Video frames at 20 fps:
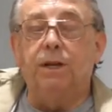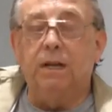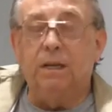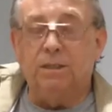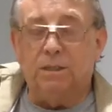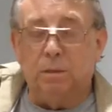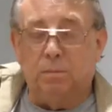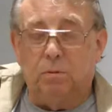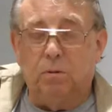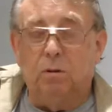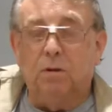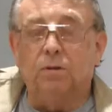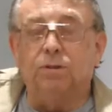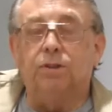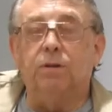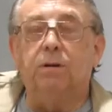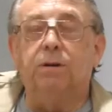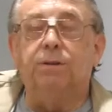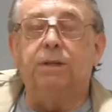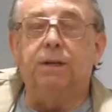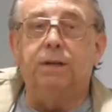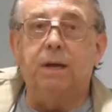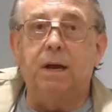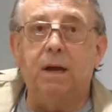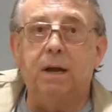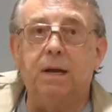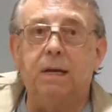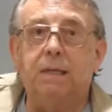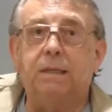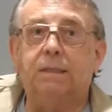She needs support during the
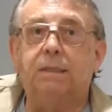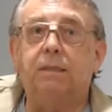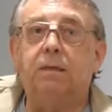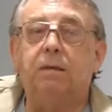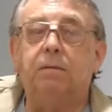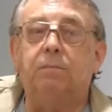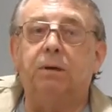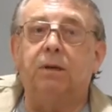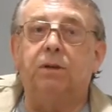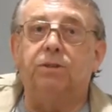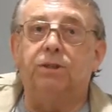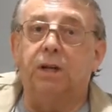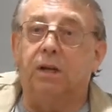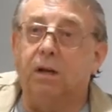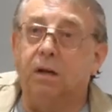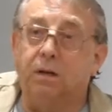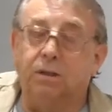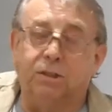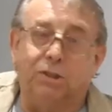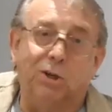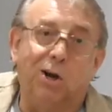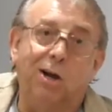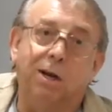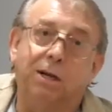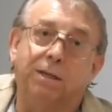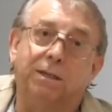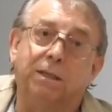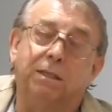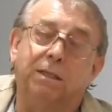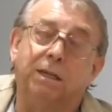night because she can't
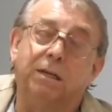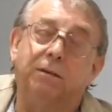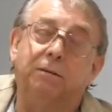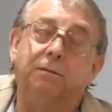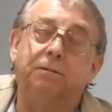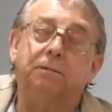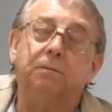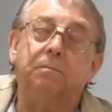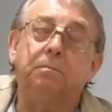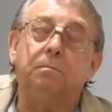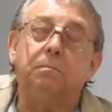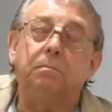toilet herself.